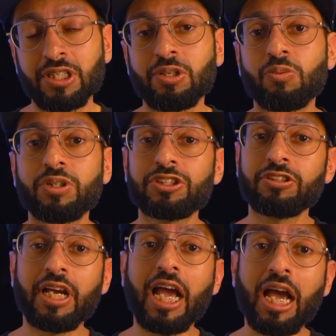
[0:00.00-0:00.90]
Once
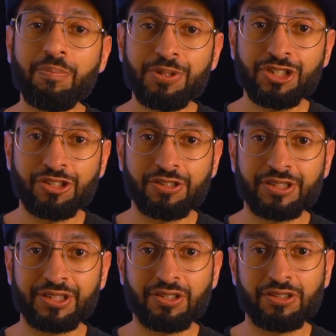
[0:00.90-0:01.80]
your aperture
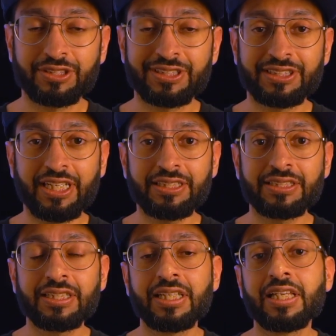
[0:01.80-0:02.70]
is all
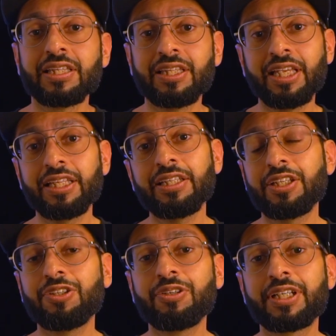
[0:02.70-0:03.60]
set, then
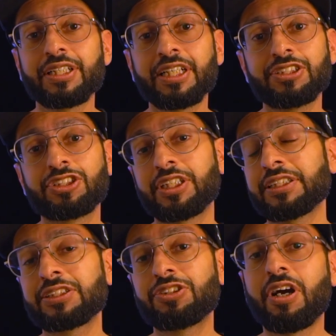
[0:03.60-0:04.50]
you can
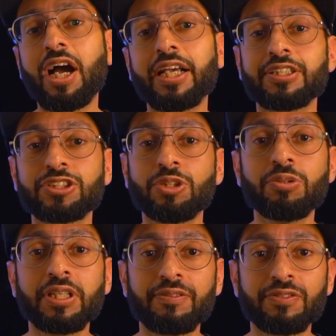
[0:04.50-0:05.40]
adjust your ISO
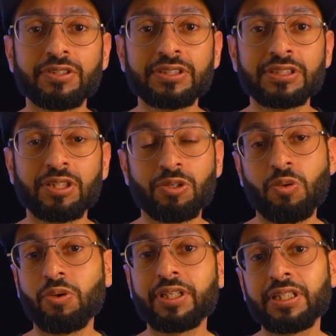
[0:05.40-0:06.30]
levels
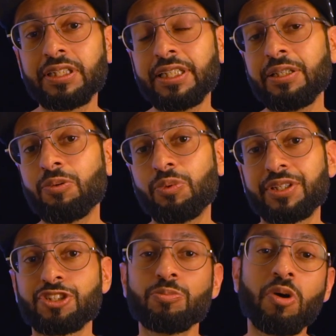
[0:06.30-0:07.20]
accordingly
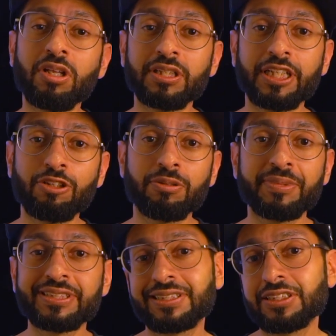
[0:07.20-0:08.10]
with small
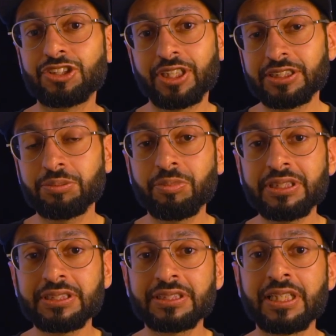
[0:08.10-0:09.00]
increments and
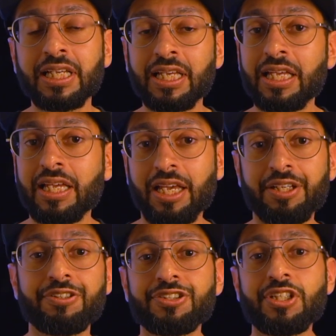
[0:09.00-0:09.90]
adjustments,
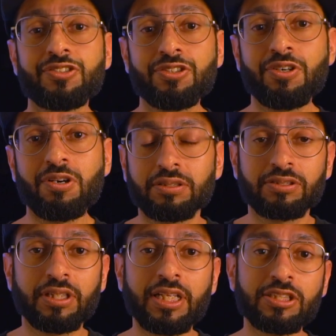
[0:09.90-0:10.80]
and you're set to go.
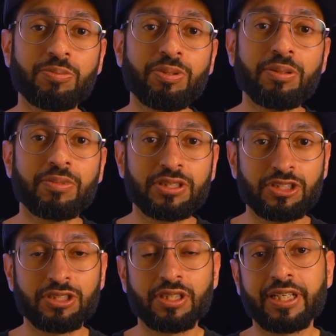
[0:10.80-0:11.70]
So that's pretty
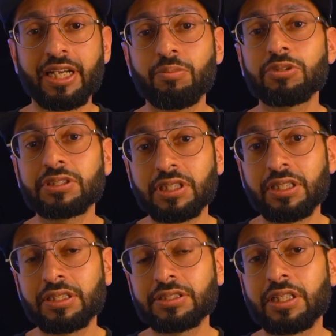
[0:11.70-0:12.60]
much the camera
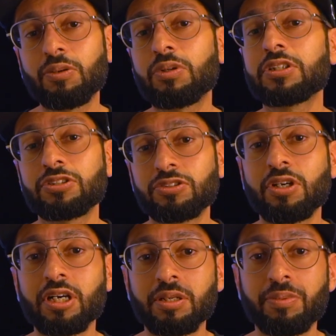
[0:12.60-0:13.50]
settings that I wanted to
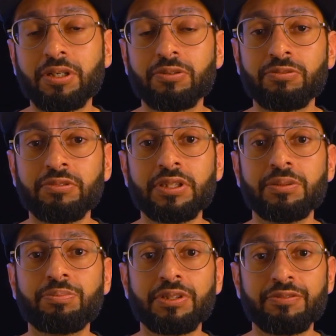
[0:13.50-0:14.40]
talk about really
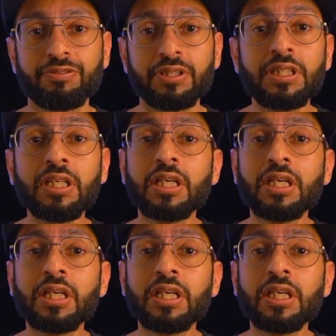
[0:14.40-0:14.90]
briefly.